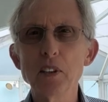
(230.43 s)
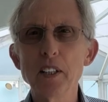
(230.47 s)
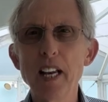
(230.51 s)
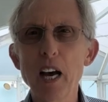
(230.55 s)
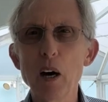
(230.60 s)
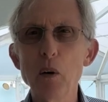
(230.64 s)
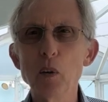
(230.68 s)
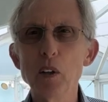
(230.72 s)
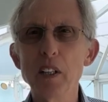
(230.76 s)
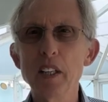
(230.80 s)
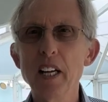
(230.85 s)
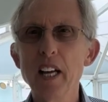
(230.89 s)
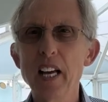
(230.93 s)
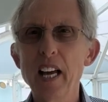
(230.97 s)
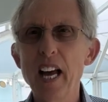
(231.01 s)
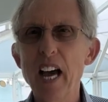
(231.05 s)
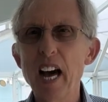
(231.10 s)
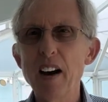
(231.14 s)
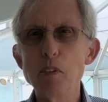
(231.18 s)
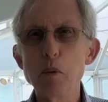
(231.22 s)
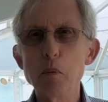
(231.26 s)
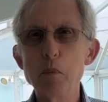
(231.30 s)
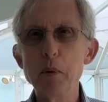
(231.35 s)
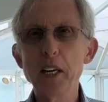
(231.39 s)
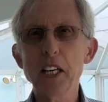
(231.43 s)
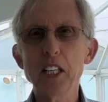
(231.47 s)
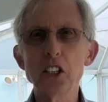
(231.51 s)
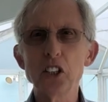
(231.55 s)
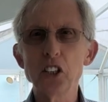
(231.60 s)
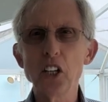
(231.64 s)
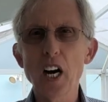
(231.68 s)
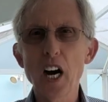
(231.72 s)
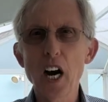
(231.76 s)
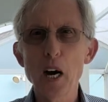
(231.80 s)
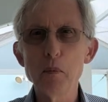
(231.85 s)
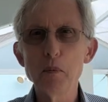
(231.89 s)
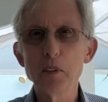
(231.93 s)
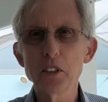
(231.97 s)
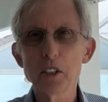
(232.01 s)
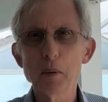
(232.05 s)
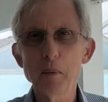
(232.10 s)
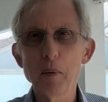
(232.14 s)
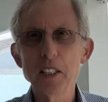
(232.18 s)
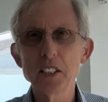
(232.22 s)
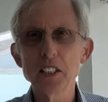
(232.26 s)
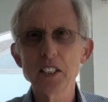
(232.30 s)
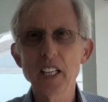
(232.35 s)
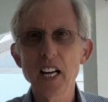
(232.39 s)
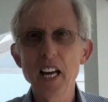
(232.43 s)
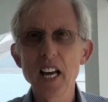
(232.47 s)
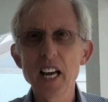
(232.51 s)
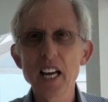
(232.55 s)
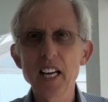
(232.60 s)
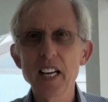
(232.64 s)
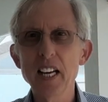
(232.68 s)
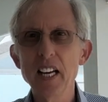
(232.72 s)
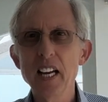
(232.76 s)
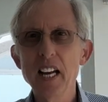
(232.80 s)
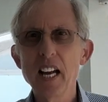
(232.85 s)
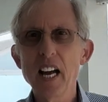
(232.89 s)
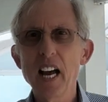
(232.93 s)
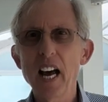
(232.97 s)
and I would have a big job and somebody say, hey,